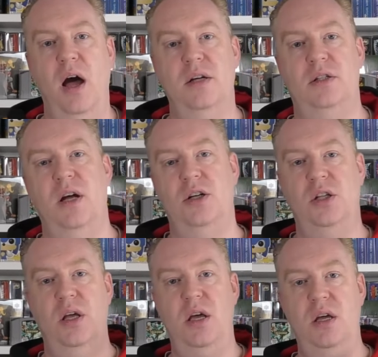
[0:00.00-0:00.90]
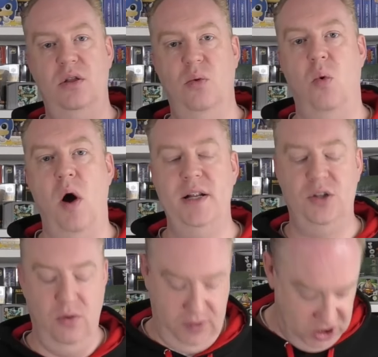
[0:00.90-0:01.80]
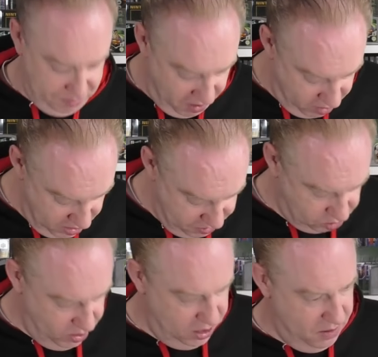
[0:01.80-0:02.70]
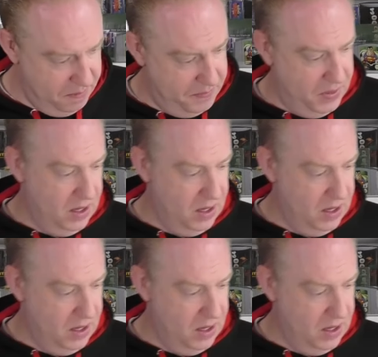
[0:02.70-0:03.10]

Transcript: such the wide sort of disparity between them.